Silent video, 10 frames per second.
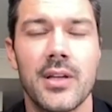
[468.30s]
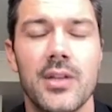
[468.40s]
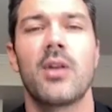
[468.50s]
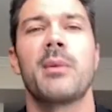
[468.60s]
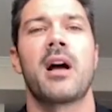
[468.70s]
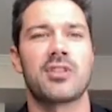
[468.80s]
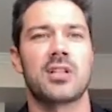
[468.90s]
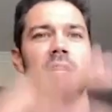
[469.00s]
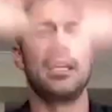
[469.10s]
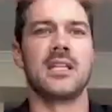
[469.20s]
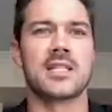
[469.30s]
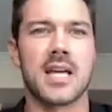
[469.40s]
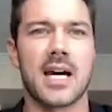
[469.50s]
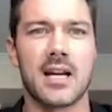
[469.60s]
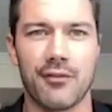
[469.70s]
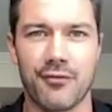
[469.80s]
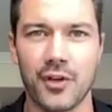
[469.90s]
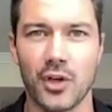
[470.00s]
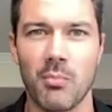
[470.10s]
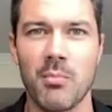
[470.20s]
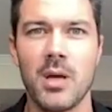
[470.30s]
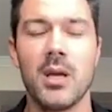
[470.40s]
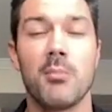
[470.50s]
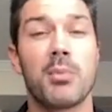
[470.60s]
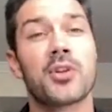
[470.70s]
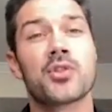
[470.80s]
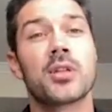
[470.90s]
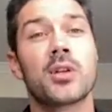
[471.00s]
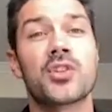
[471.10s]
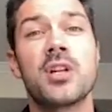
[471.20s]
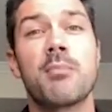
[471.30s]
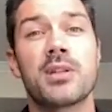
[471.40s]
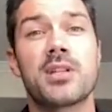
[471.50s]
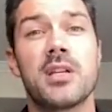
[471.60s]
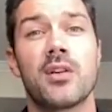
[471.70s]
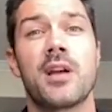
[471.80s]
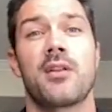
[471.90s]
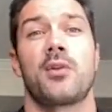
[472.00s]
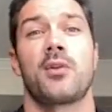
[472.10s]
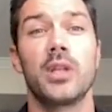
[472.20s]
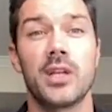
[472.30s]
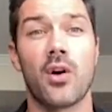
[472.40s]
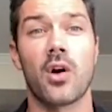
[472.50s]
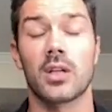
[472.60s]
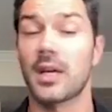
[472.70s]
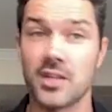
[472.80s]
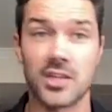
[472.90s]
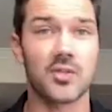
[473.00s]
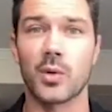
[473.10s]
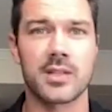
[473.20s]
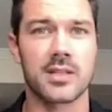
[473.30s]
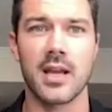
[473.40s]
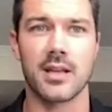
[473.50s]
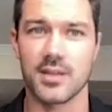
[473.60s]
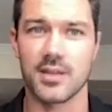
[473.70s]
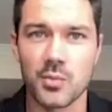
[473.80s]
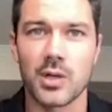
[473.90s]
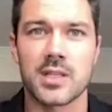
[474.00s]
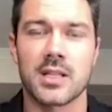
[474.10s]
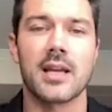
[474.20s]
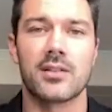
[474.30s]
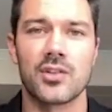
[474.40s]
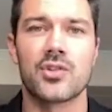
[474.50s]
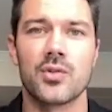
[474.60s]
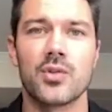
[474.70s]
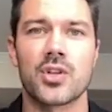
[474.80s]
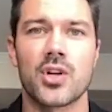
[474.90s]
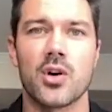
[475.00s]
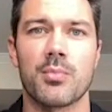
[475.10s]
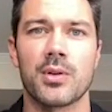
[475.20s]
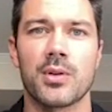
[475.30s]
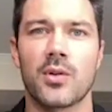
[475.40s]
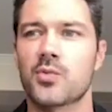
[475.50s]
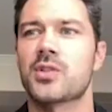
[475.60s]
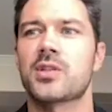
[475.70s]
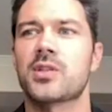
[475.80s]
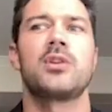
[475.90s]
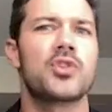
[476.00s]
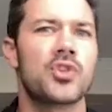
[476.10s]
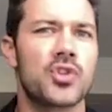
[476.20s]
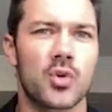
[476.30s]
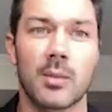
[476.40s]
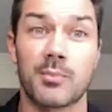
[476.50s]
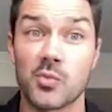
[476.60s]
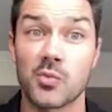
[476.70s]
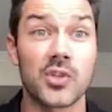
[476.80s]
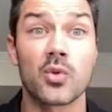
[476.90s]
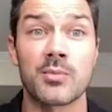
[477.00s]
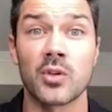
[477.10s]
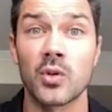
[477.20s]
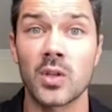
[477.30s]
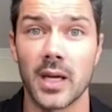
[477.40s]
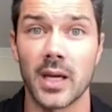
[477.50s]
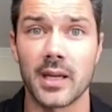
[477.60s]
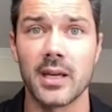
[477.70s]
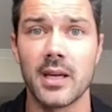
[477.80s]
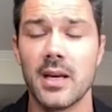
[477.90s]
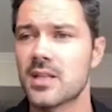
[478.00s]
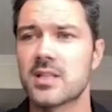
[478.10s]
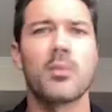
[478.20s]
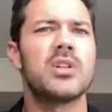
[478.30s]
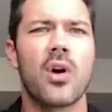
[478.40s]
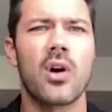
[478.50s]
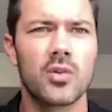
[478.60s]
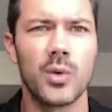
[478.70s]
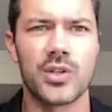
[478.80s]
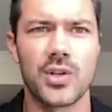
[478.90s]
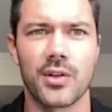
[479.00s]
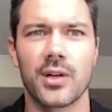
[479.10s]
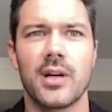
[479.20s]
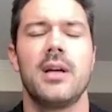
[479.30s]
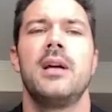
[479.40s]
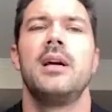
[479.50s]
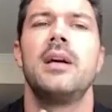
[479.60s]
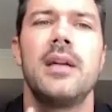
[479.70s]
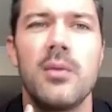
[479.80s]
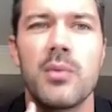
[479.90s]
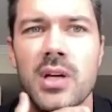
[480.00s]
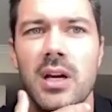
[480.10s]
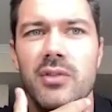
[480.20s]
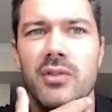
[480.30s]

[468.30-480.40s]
You know, I mean, obviously inside of a film, but there's little snippets here and there that really are like, this is what it's like. This is what it's like to shoot a soap. You know, this is what it's like when you get your script. This is what the scripts look like. This is how we talk to each other. It was kind of a